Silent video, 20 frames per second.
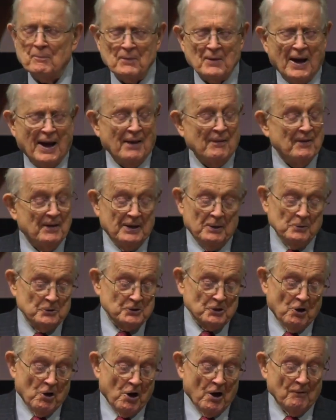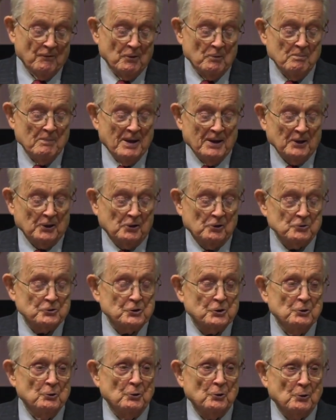I think he was a Harvard Medical
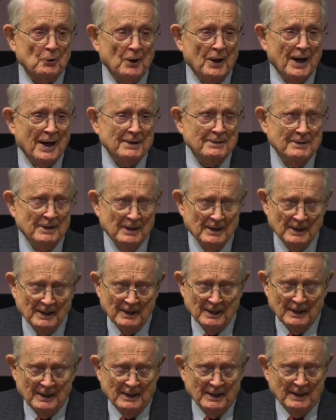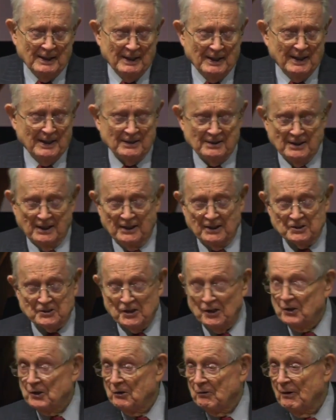School grad. He had done his
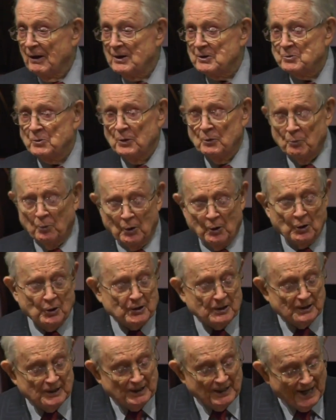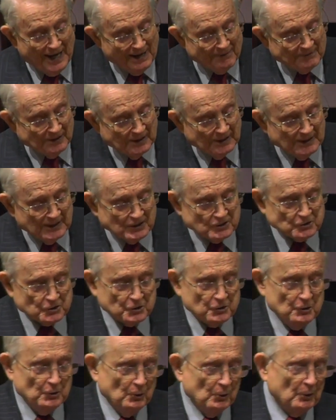undergraduate work at an Ivy League
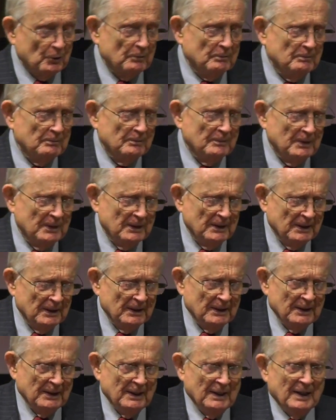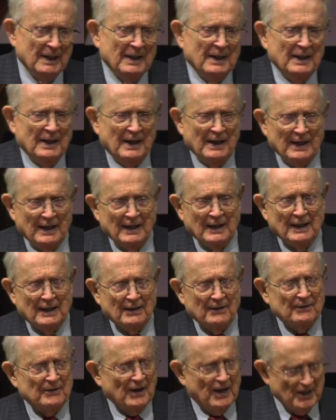school.
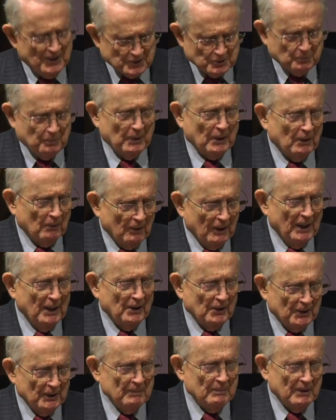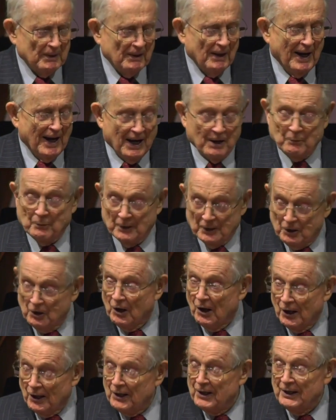The hospital held him in high
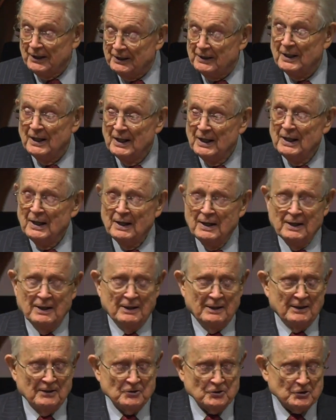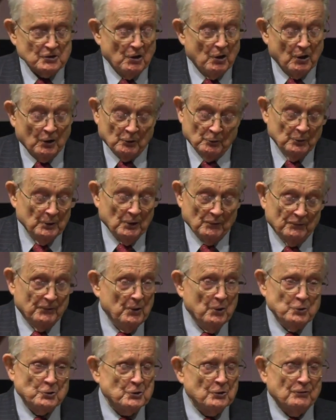regard and saw a real
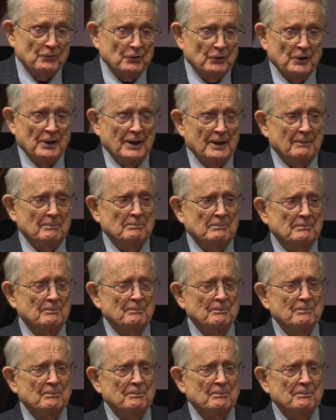future for him.